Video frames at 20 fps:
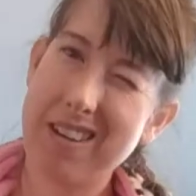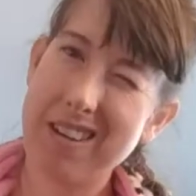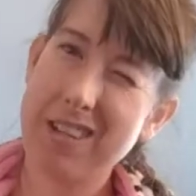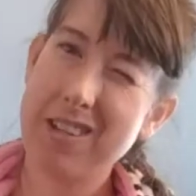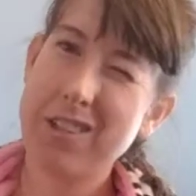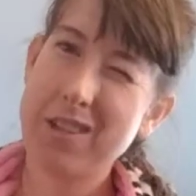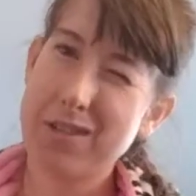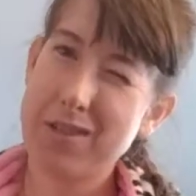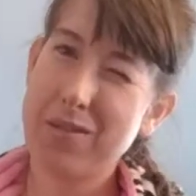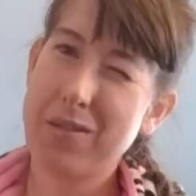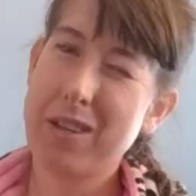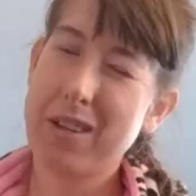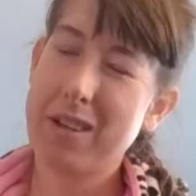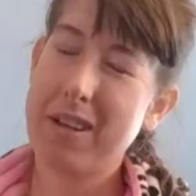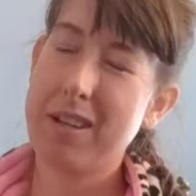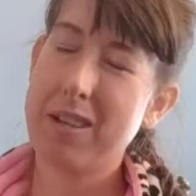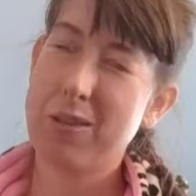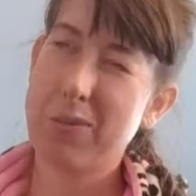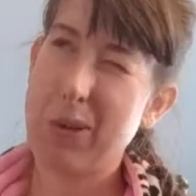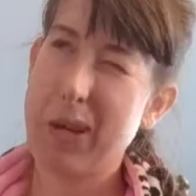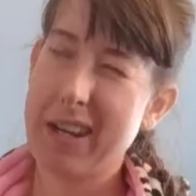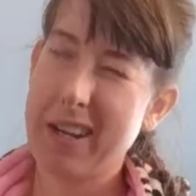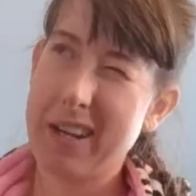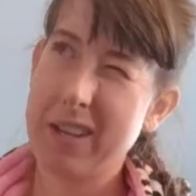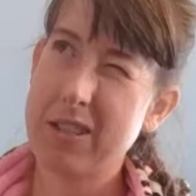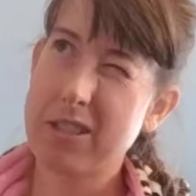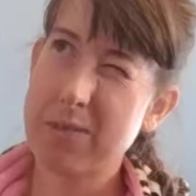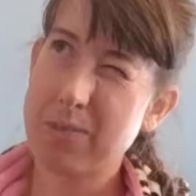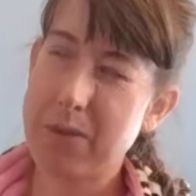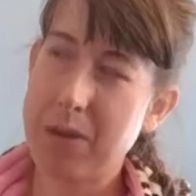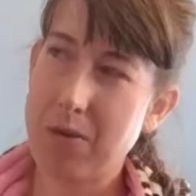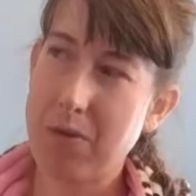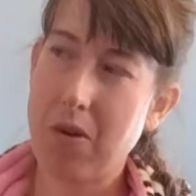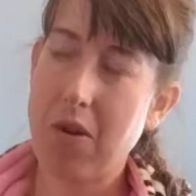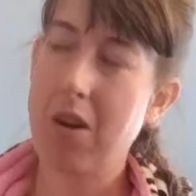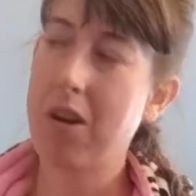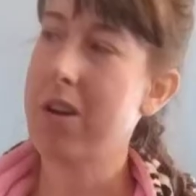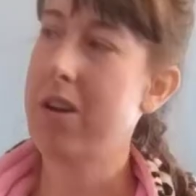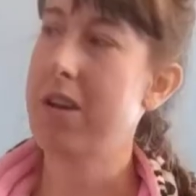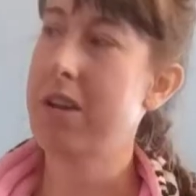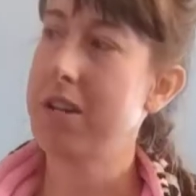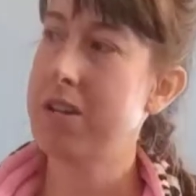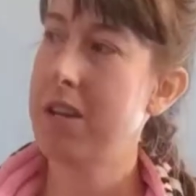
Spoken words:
I just realized why I got something wrong